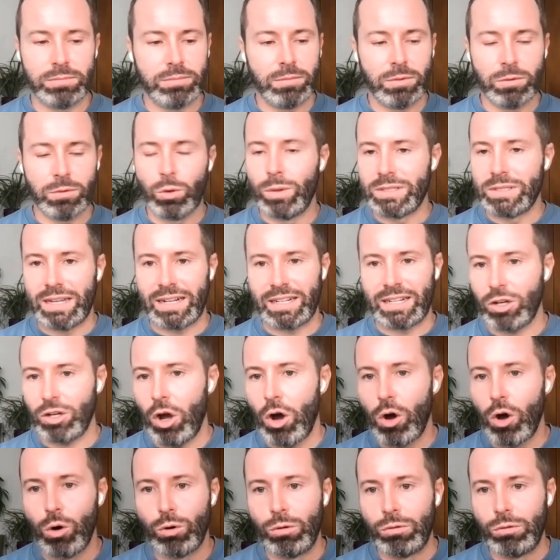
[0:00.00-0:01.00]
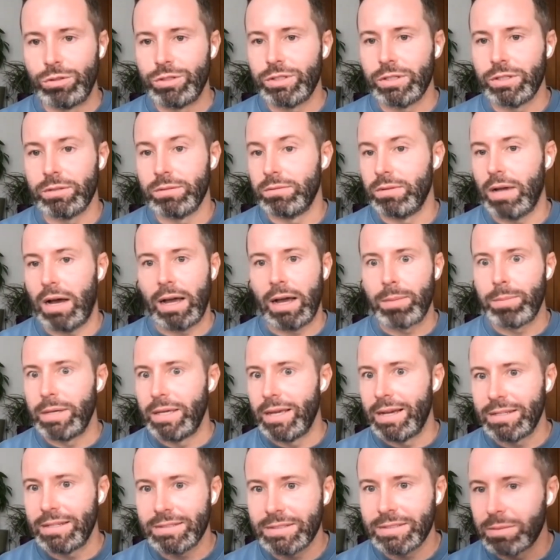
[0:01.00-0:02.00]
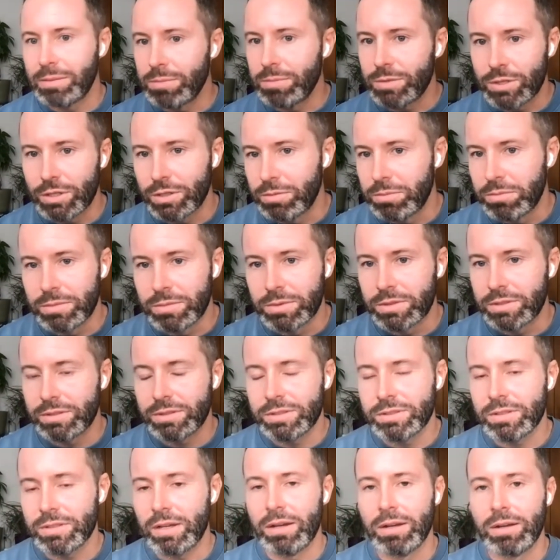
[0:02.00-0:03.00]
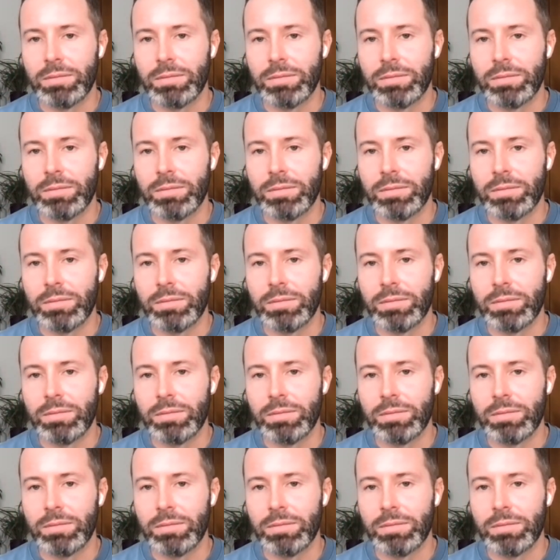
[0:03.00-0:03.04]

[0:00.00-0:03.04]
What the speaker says: always had colds and IBS symptoms,